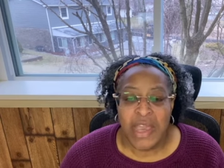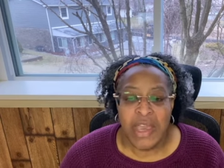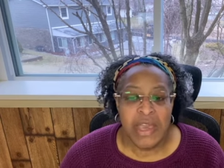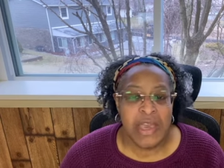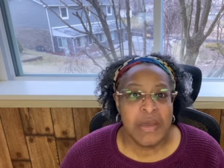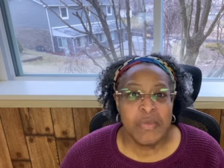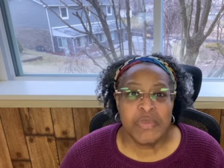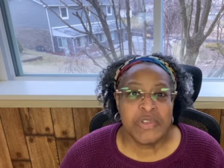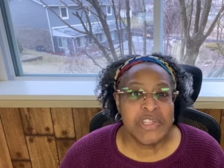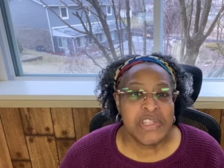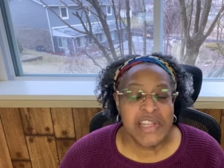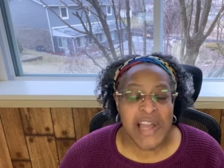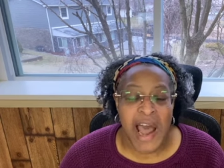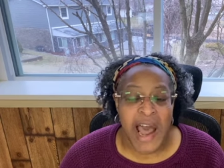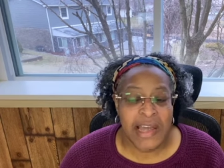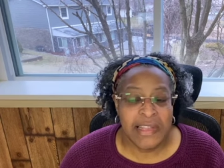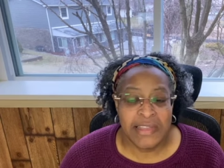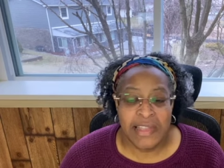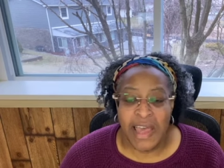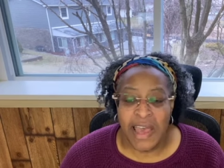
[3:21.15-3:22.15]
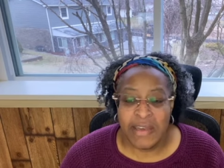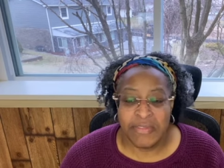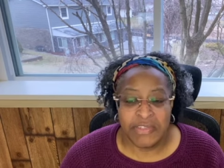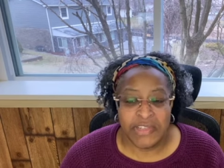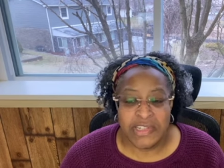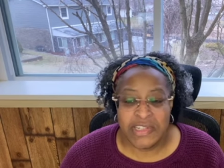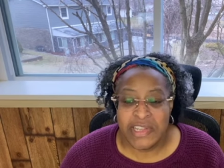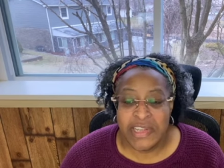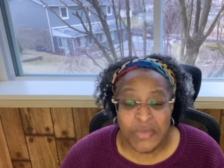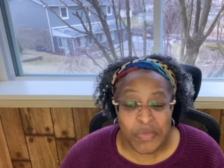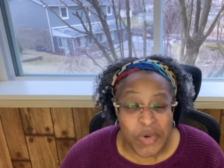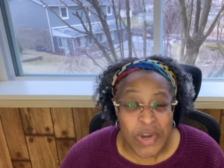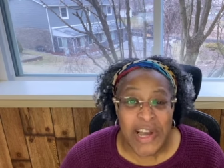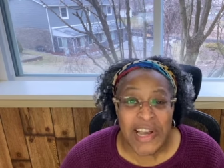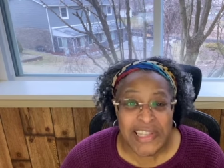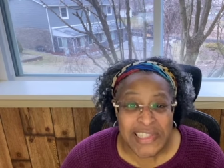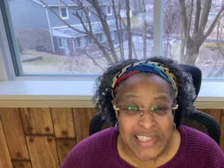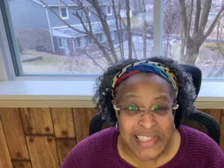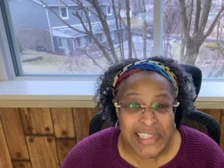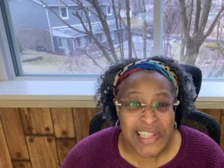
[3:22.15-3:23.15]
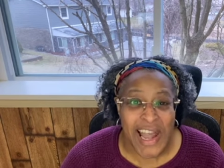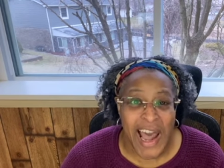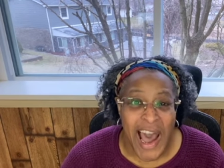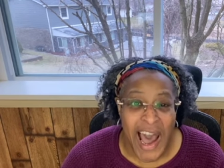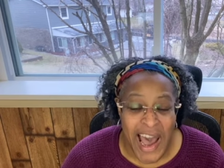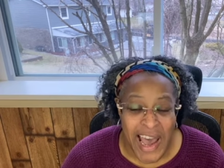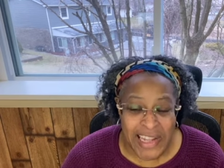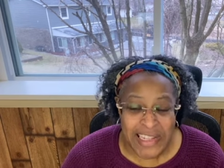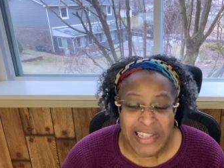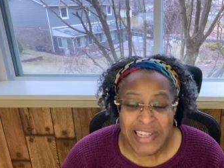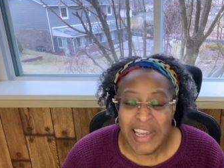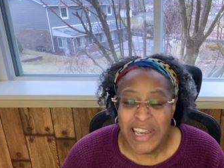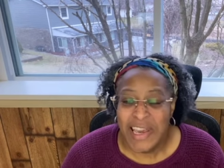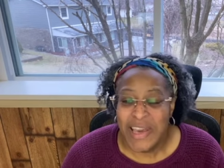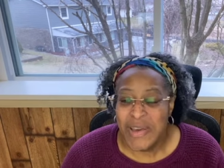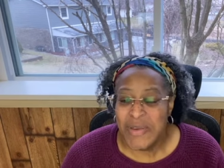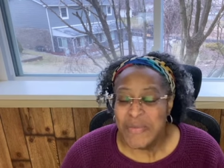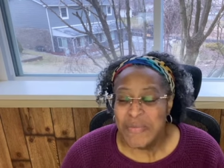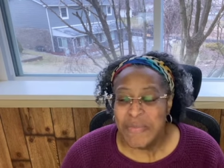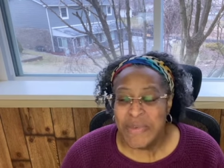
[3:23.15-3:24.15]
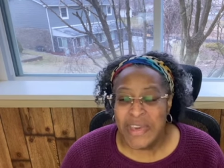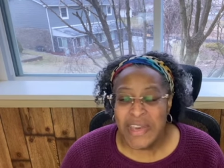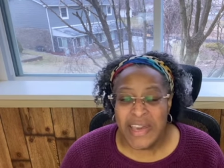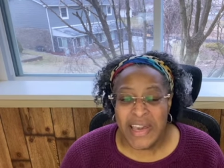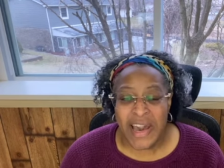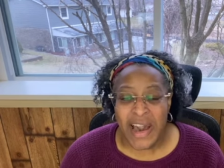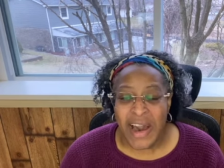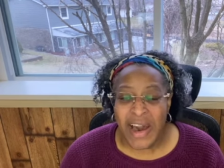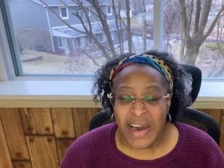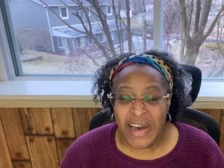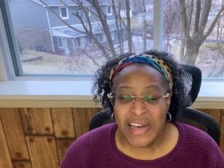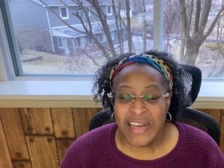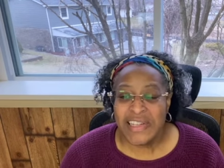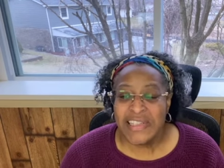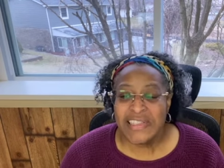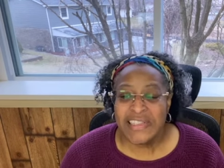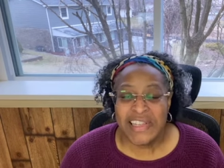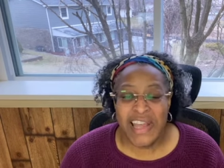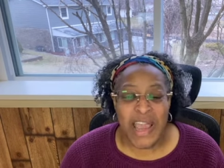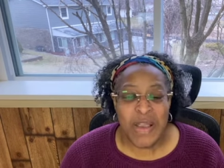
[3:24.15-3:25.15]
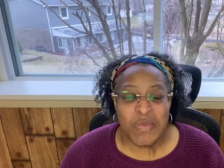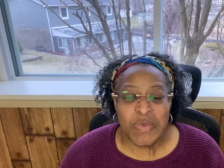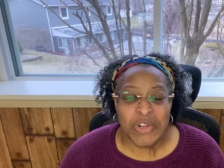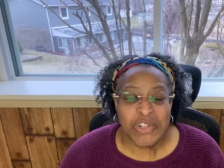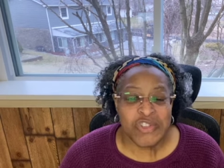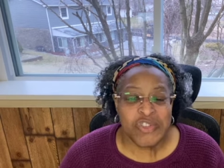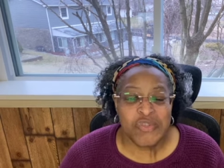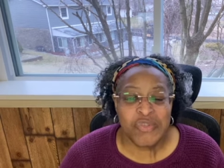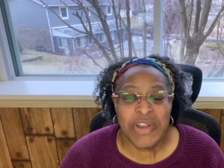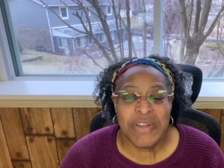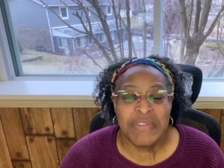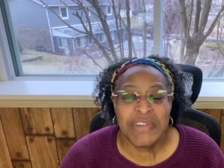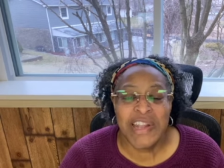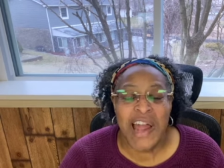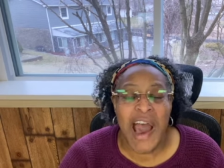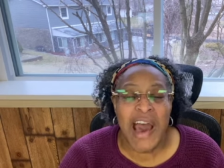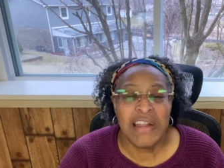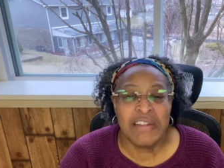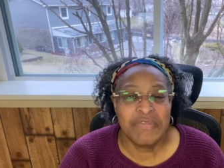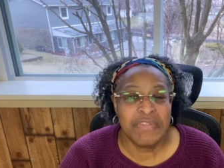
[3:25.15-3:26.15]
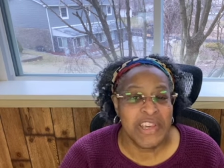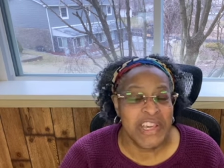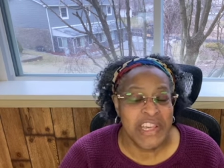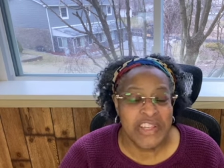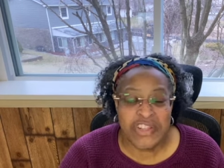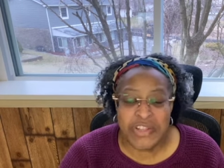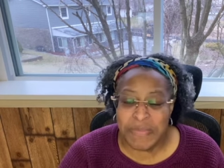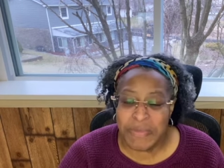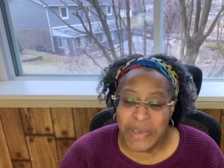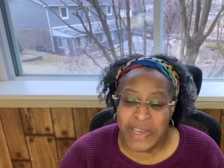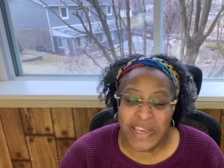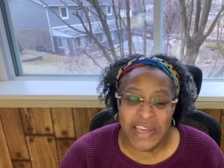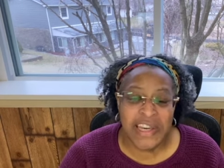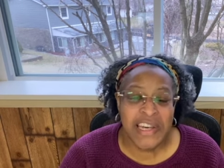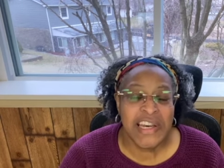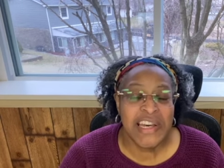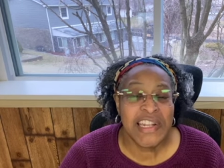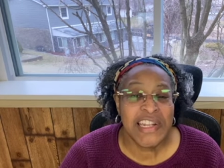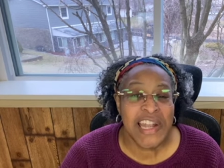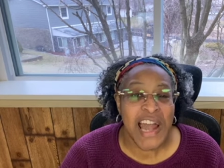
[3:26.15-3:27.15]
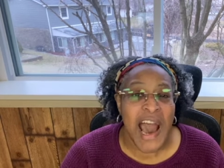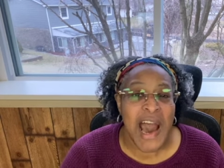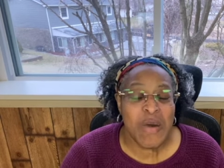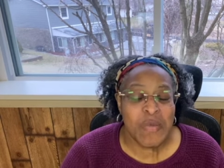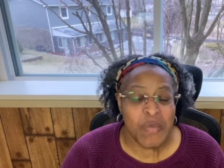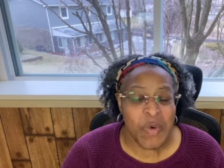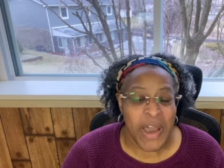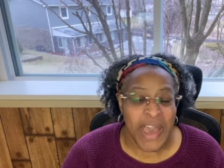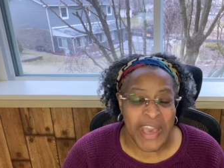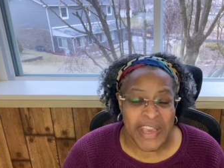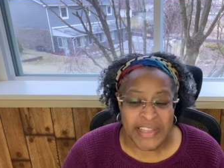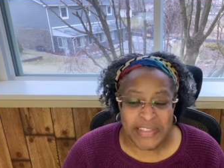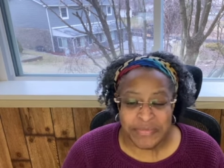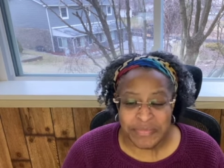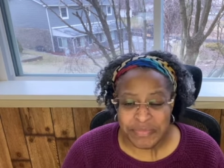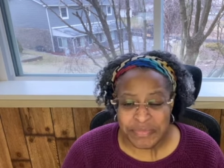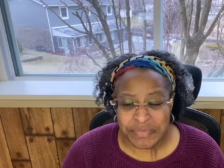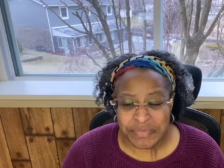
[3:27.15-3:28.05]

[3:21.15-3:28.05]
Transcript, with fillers: It was not leavened. It was not because they were driven out of Egypt and could not wait